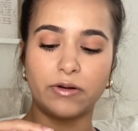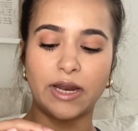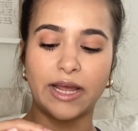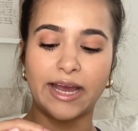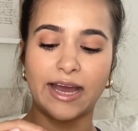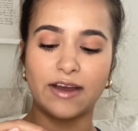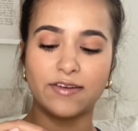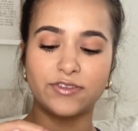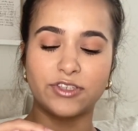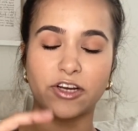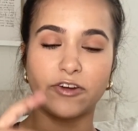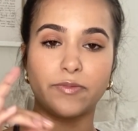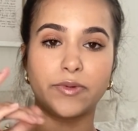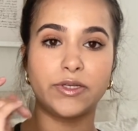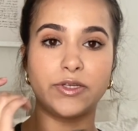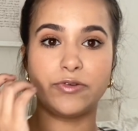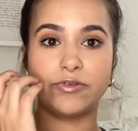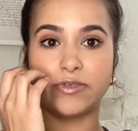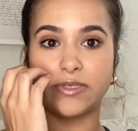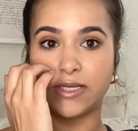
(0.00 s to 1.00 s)
like after I've been
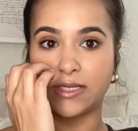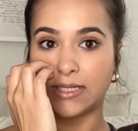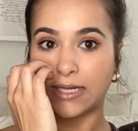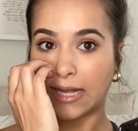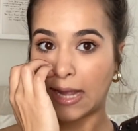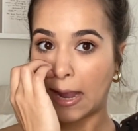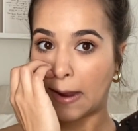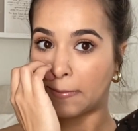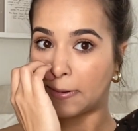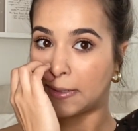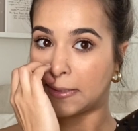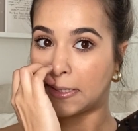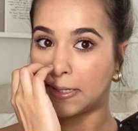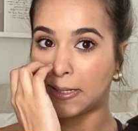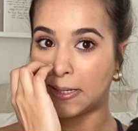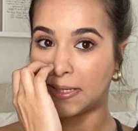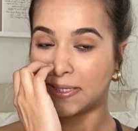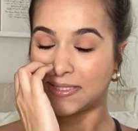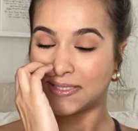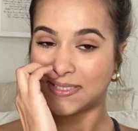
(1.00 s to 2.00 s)
using the camera and the
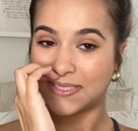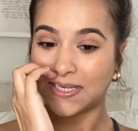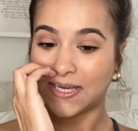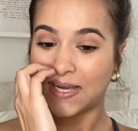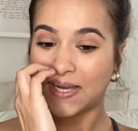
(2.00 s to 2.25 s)
lens